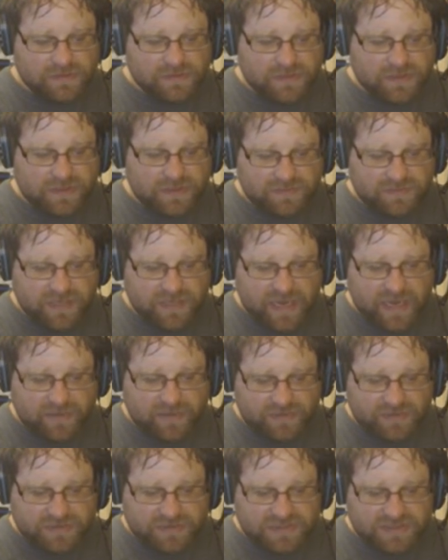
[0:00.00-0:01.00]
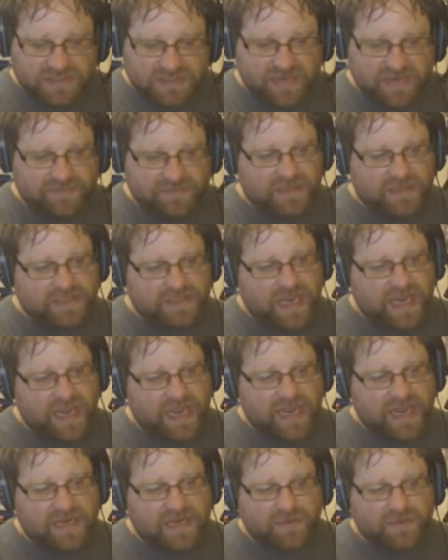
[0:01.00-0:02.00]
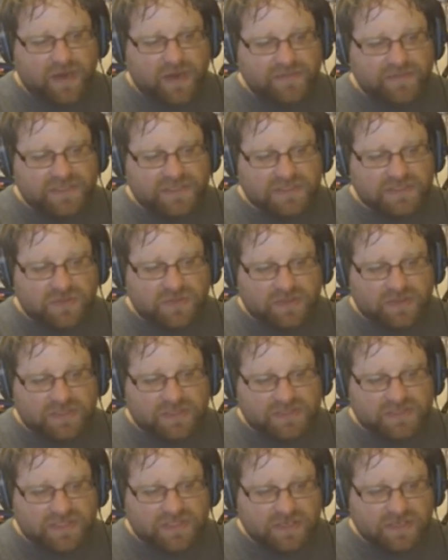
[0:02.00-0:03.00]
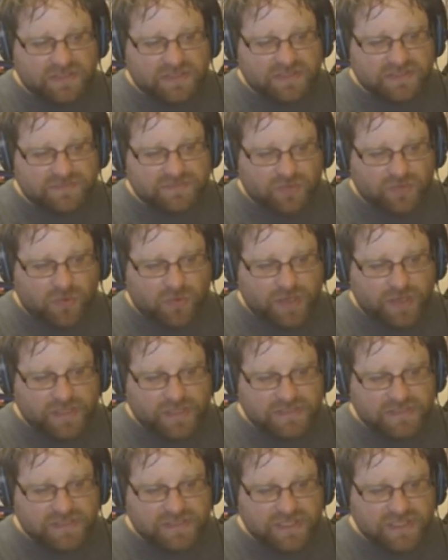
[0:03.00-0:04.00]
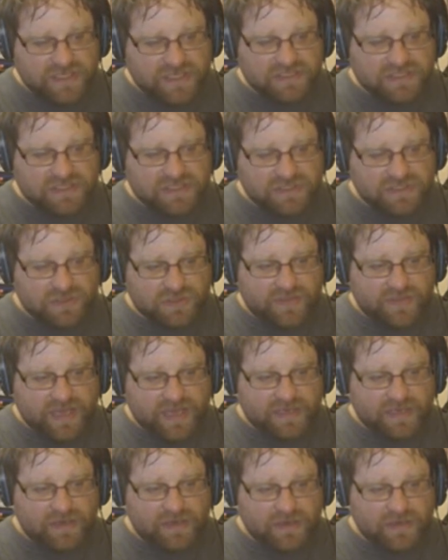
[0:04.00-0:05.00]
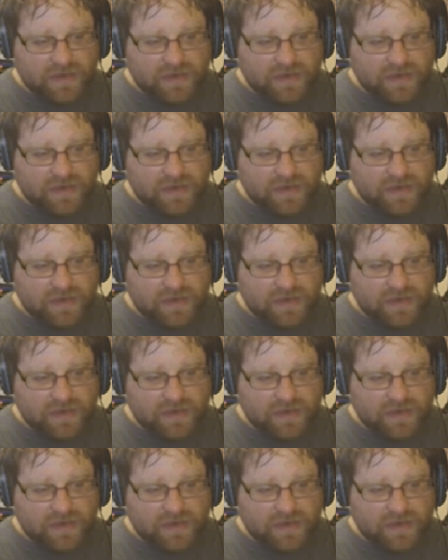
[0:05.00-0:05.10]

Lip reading: be able to save the day? At a private school that turns boys into true men,